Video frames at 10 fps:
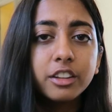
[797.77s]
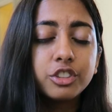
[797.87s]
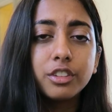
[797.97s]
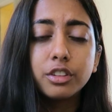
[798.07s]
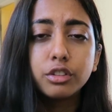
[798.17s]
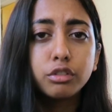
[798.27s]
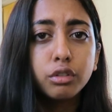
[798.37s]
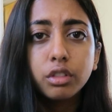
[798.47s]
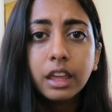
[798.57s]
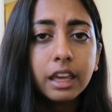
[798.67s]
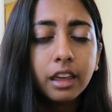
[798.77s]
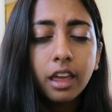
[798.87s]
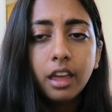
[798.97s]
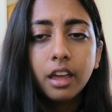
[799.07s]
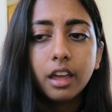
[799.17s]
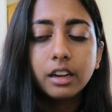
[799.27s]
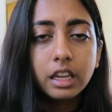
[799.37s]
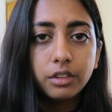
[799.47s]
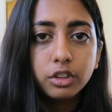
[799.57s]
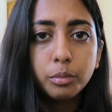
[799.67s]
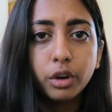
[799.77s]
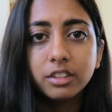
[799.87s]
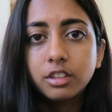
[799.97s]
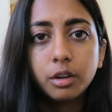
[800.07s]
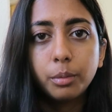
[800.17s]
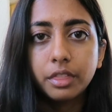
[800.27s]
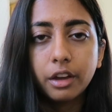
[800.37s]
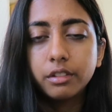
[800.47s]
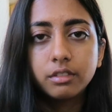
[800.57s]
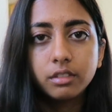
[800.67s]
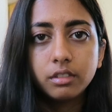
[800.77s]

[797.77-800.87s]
It's just soothing and gives you moisture without,